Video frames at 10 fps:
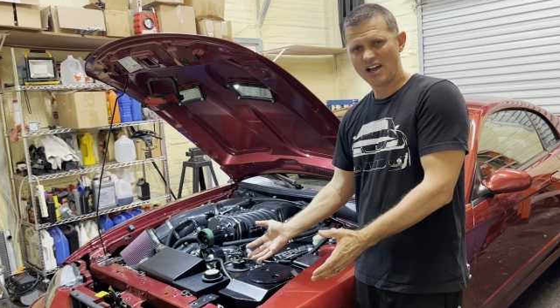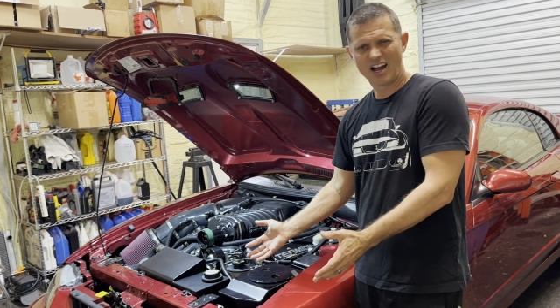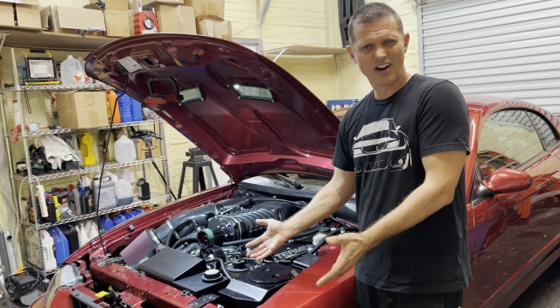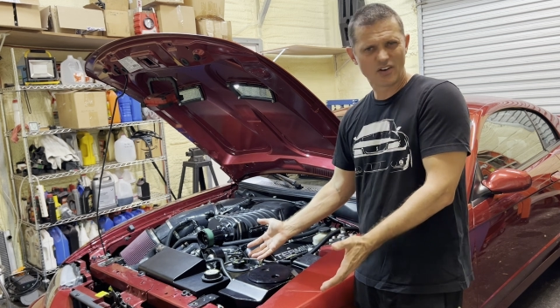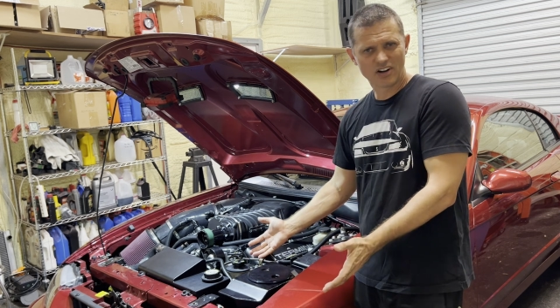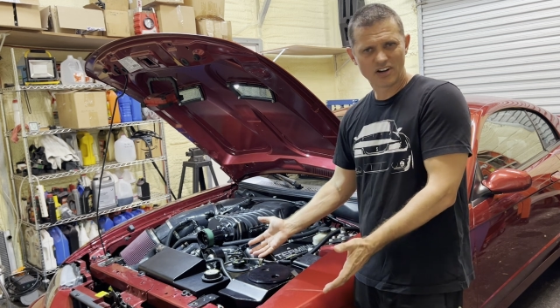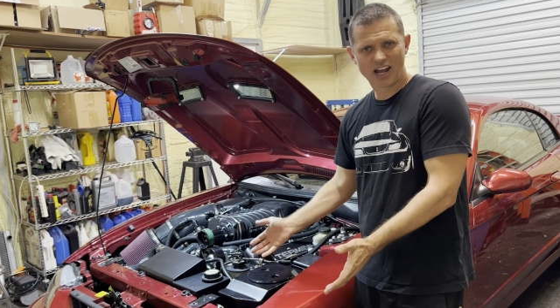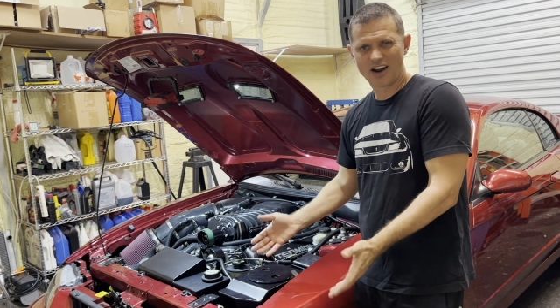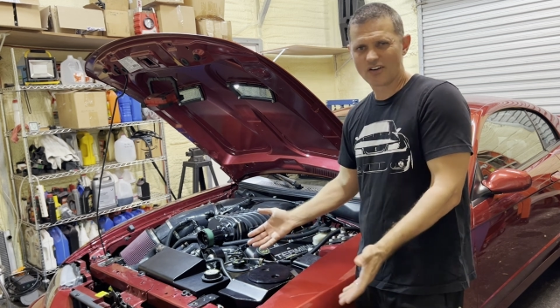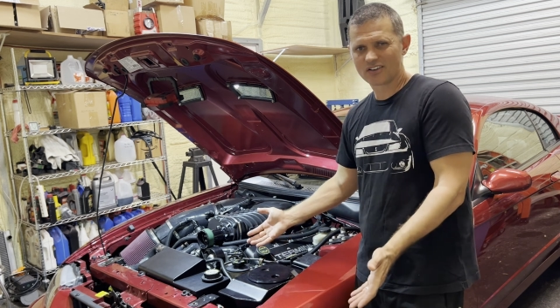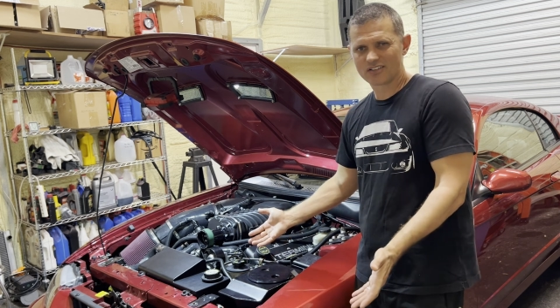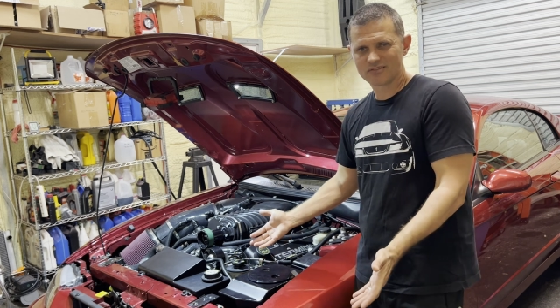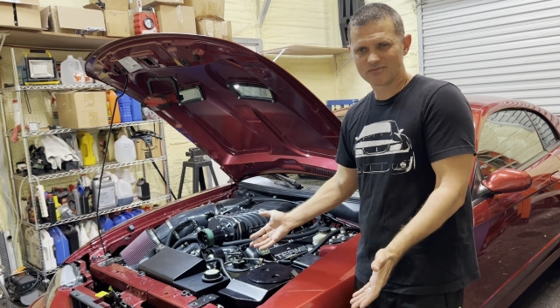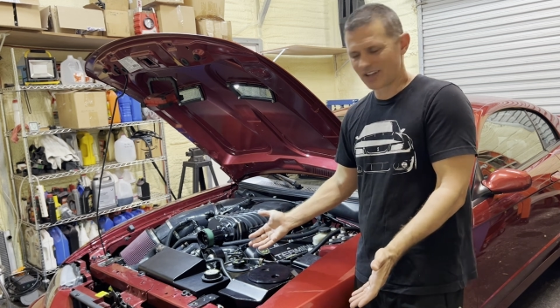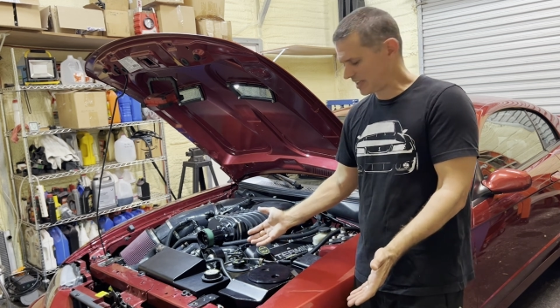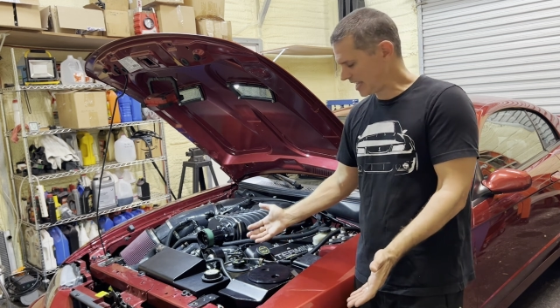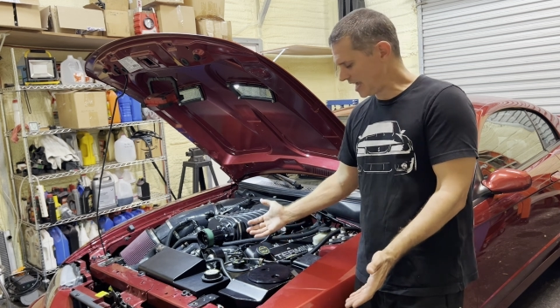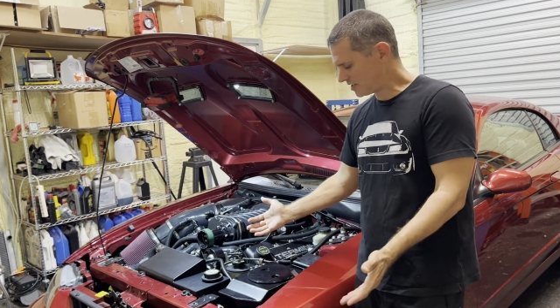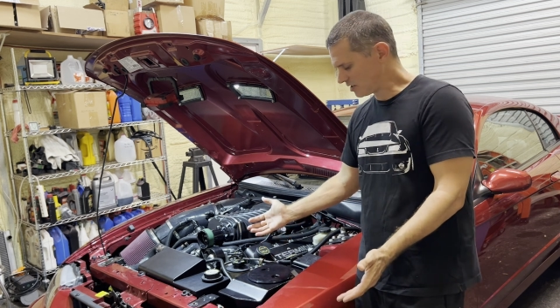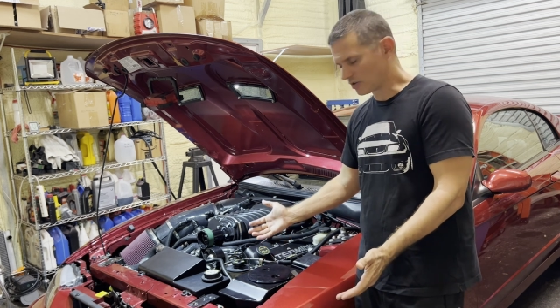
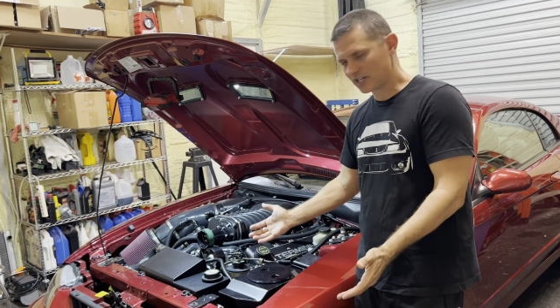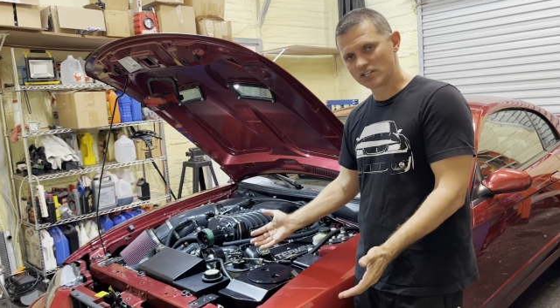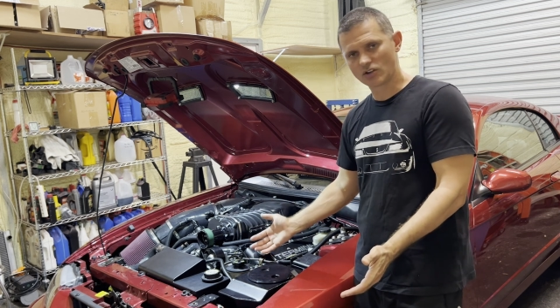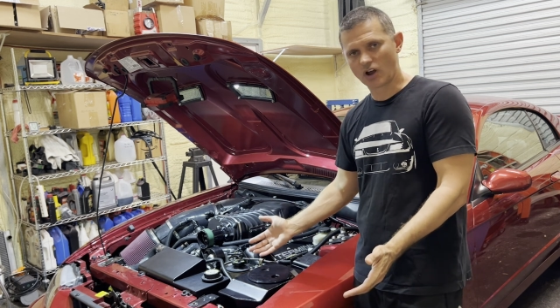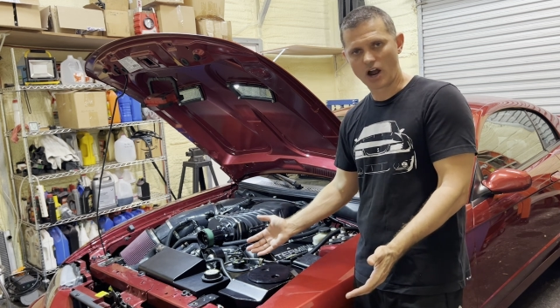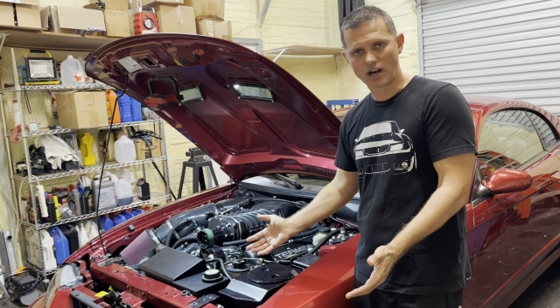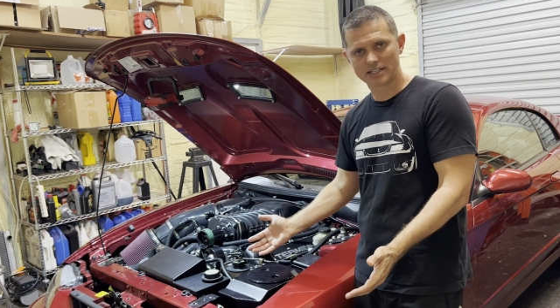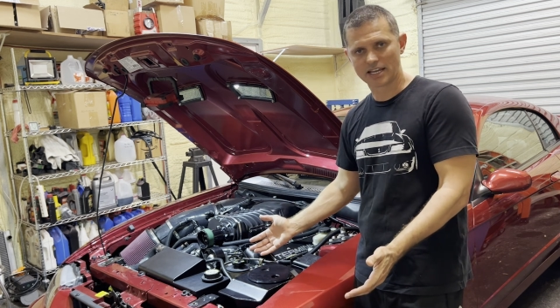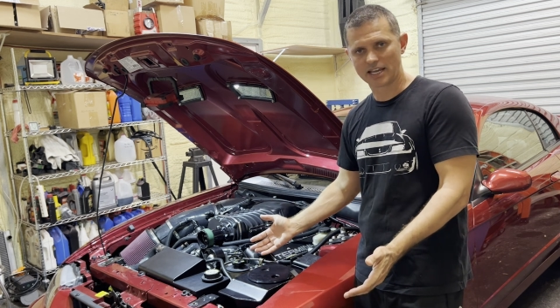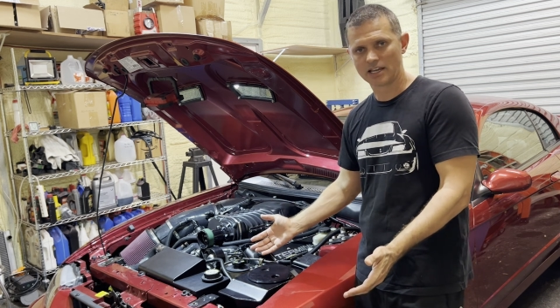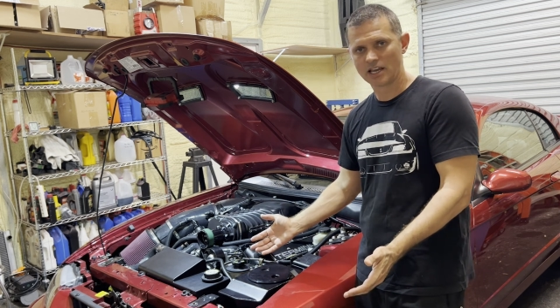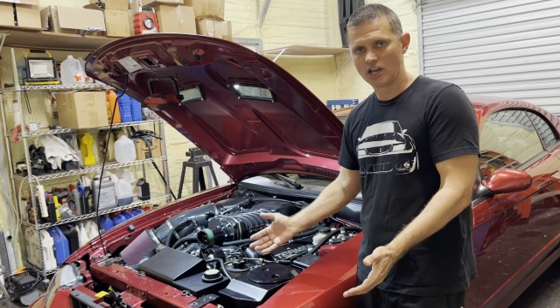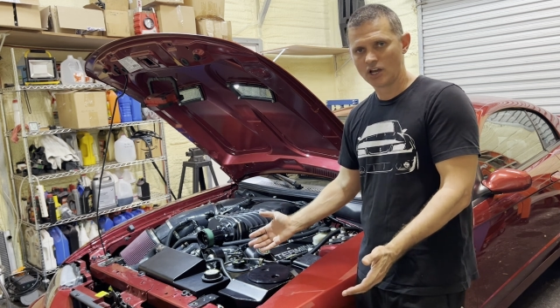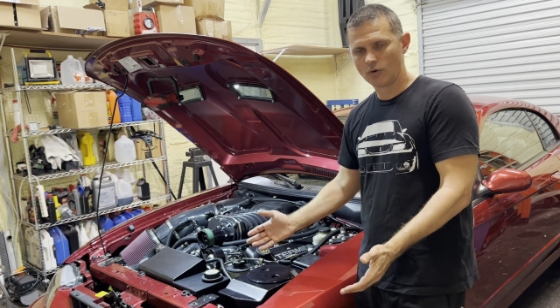108 degrees on a hot day,